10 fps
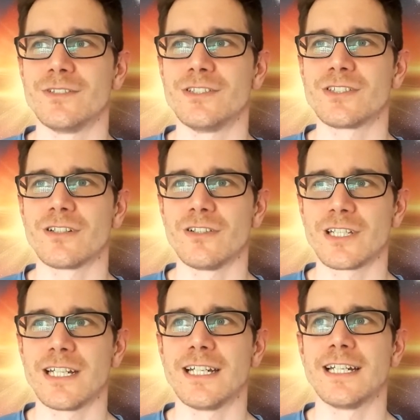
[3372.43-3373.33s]
When you start
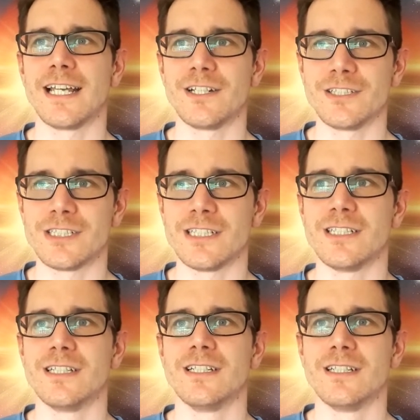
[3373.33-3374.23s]
looking at it, energy,
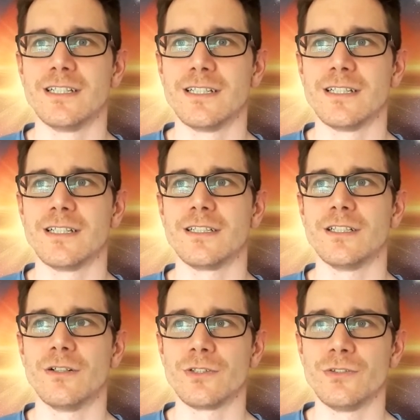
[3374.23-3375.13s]

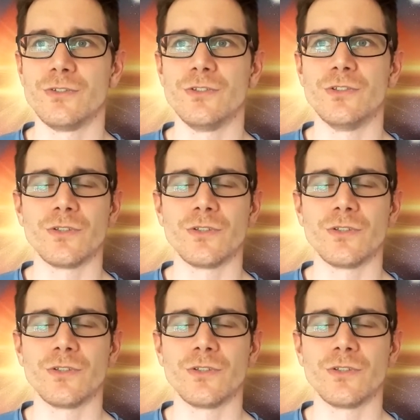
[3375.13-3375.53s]
you